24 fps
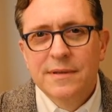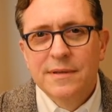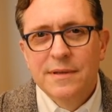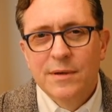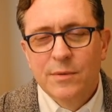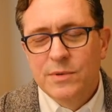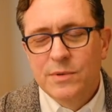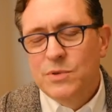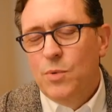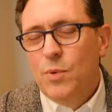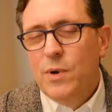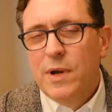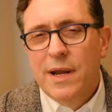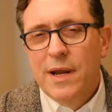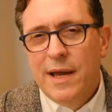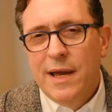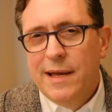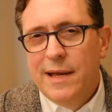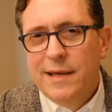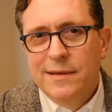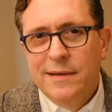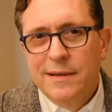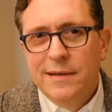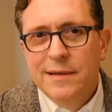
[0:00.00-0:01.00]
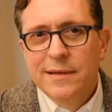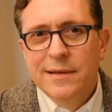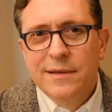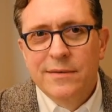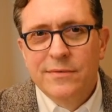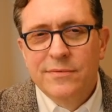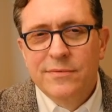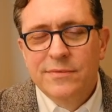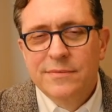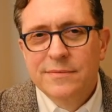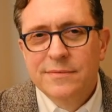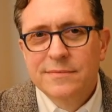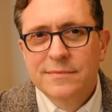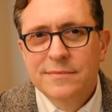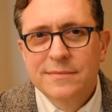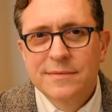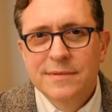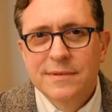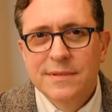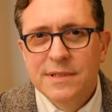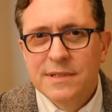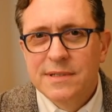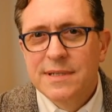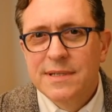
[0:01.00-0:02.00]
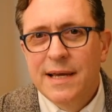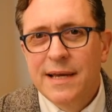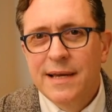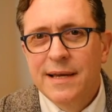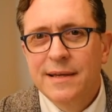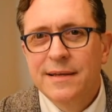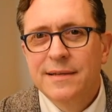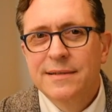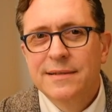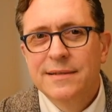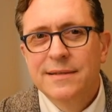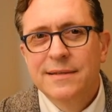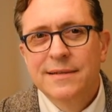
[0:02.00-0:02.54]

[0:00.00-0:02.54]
It was what I had to give. To say,